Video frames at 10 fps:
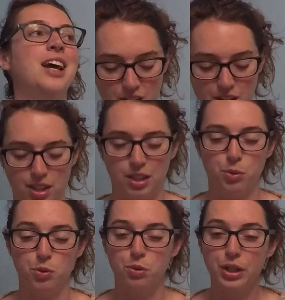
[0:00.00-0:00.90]
I think it
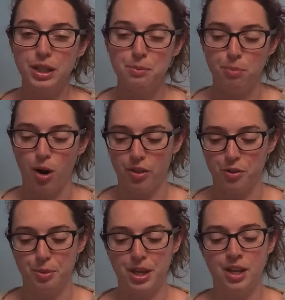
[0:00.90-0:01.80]
would really bother
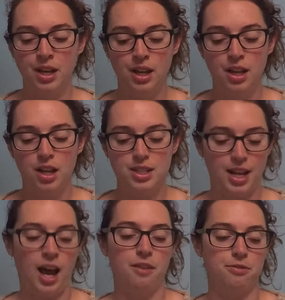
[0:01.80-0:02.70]
me to
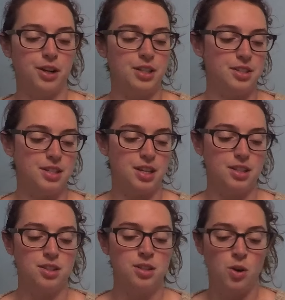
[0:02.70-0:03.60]
have, for
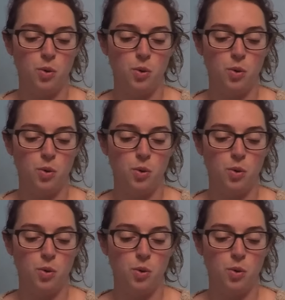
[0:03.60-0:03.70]
instance,